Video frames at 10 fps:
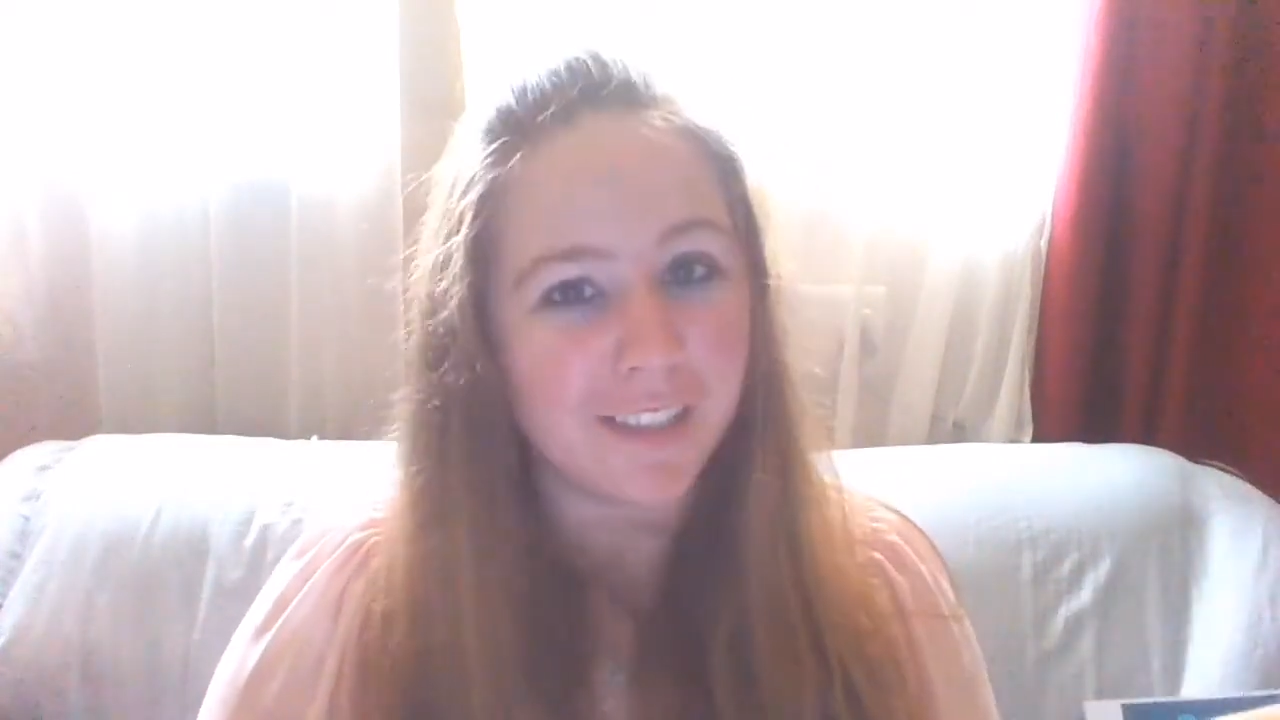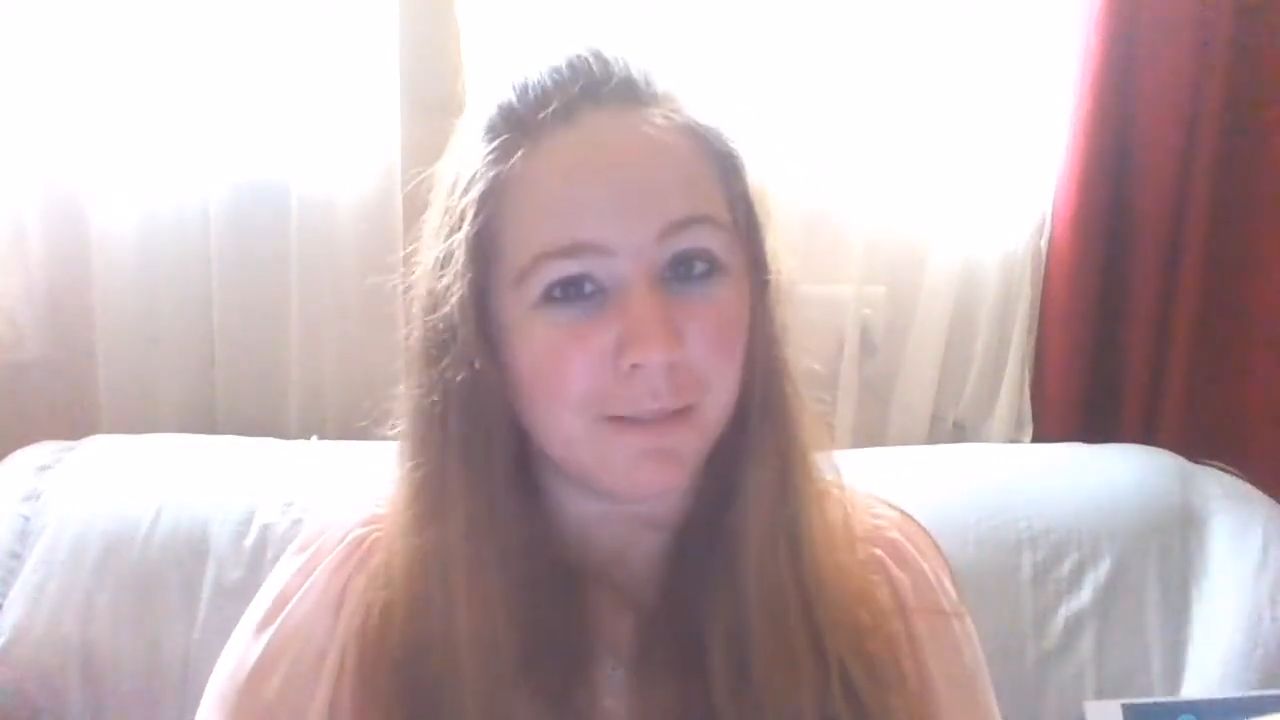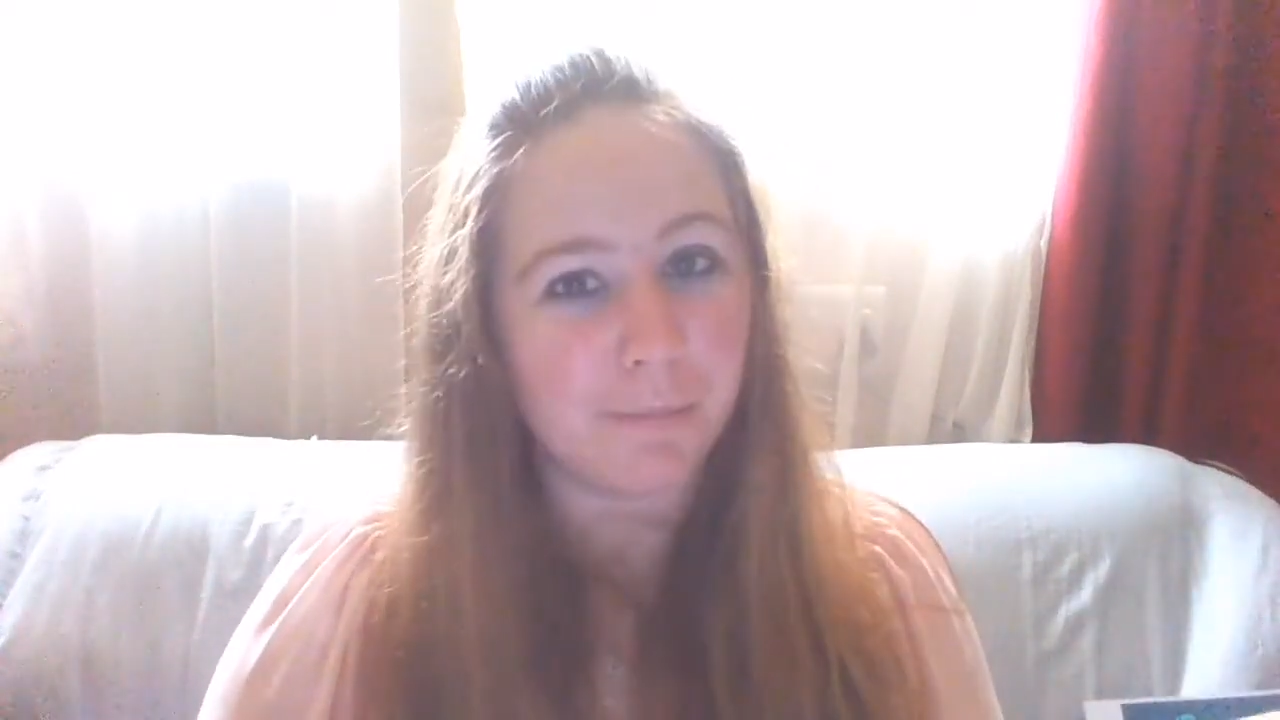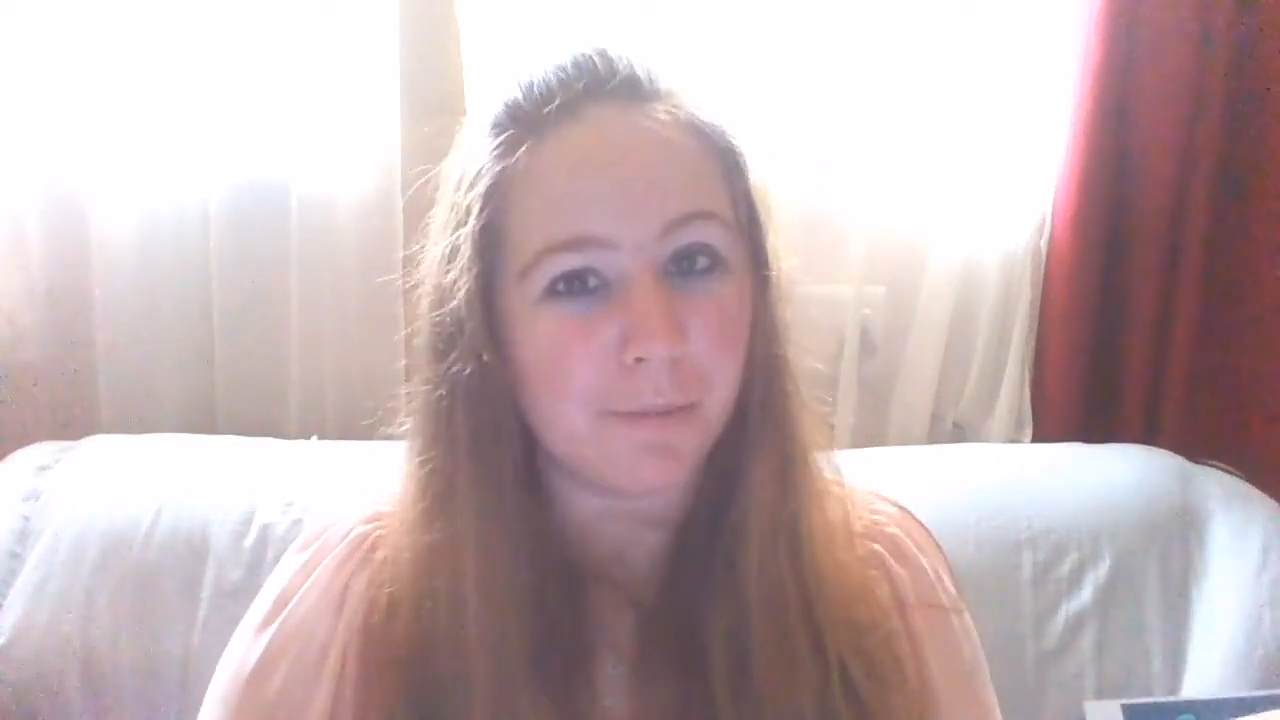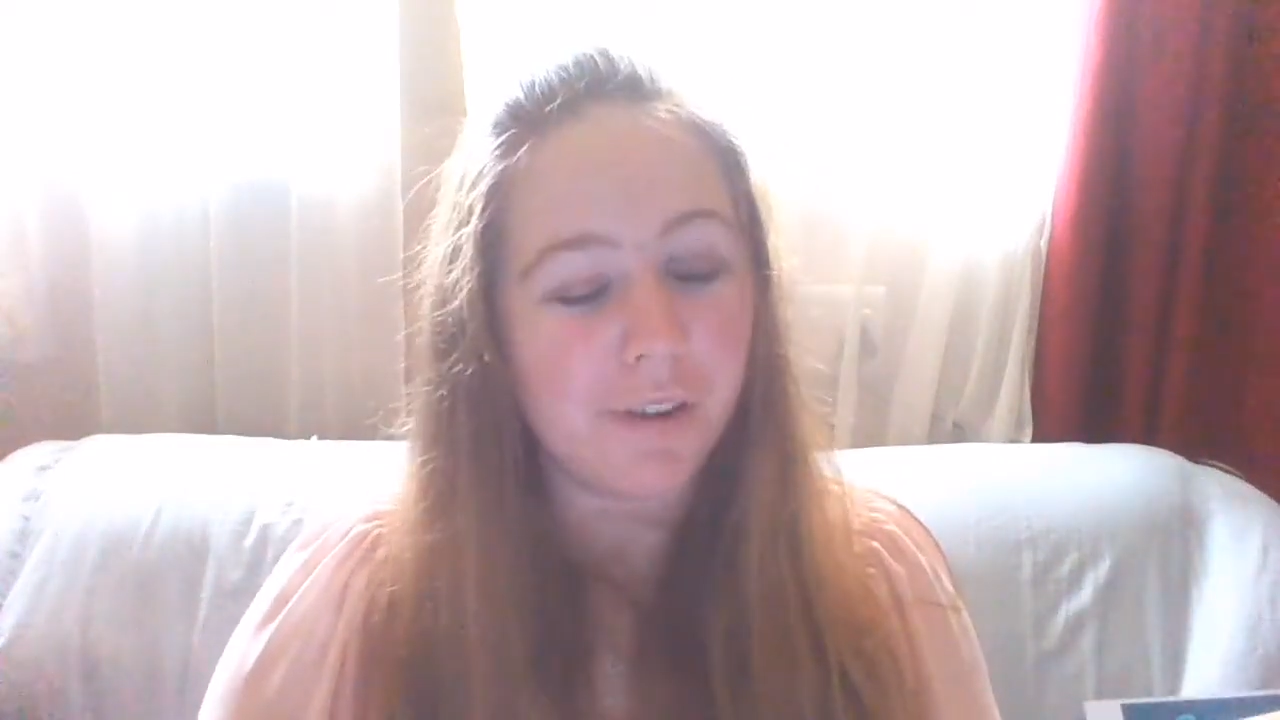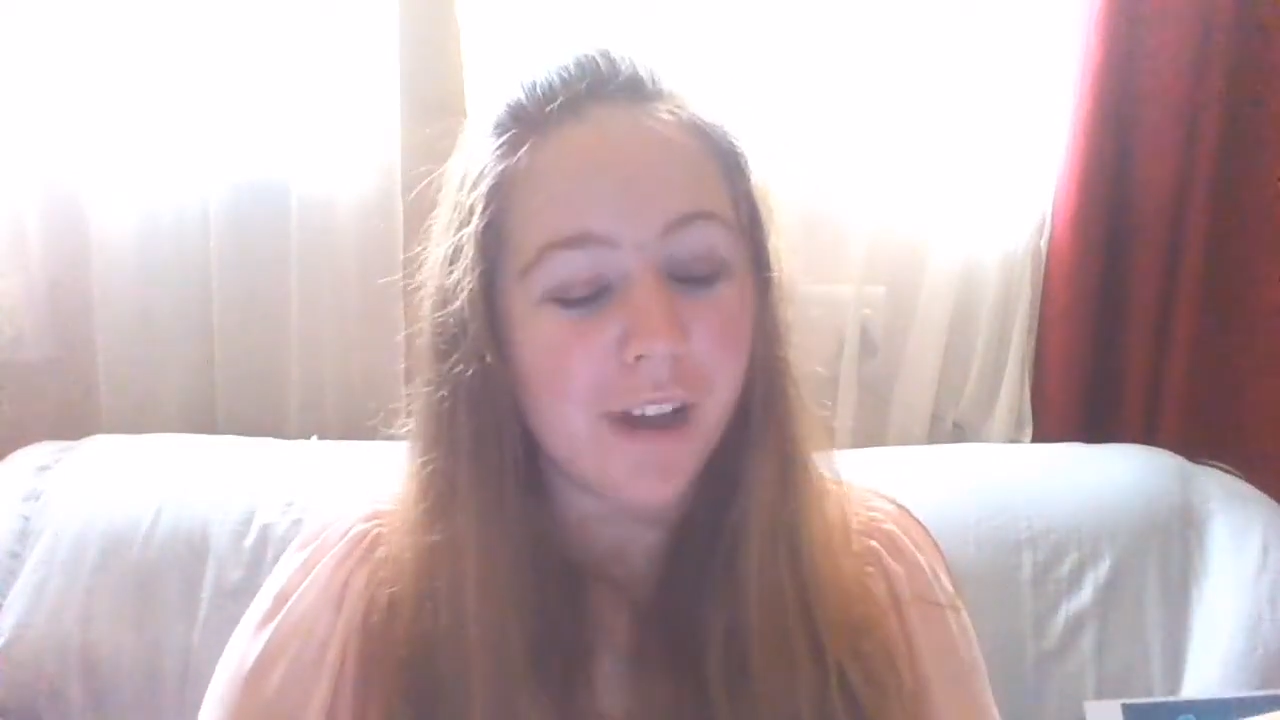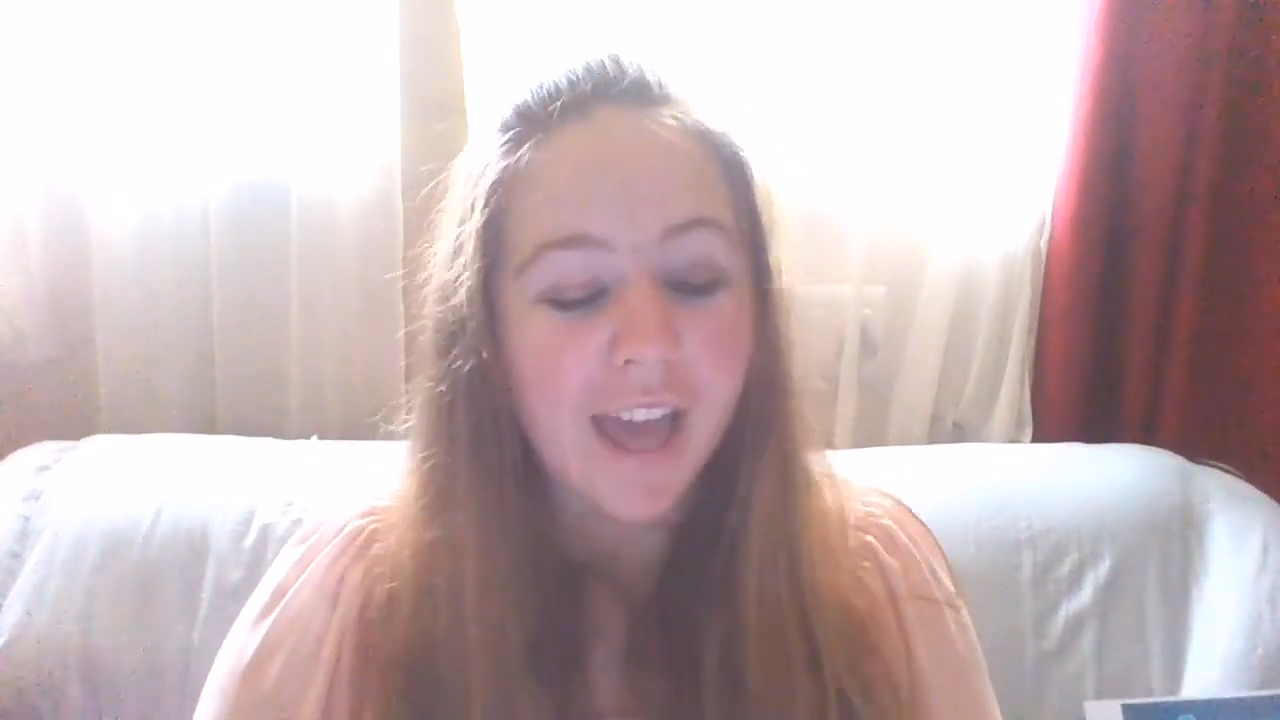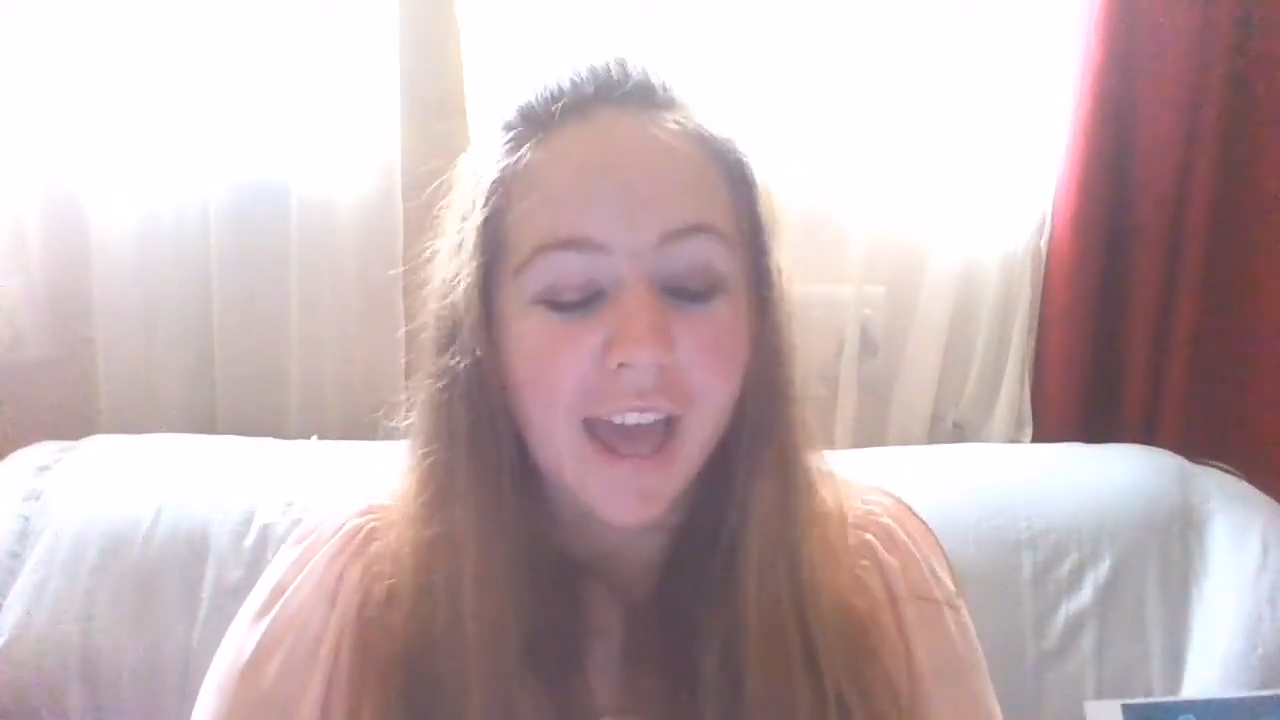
Thimple,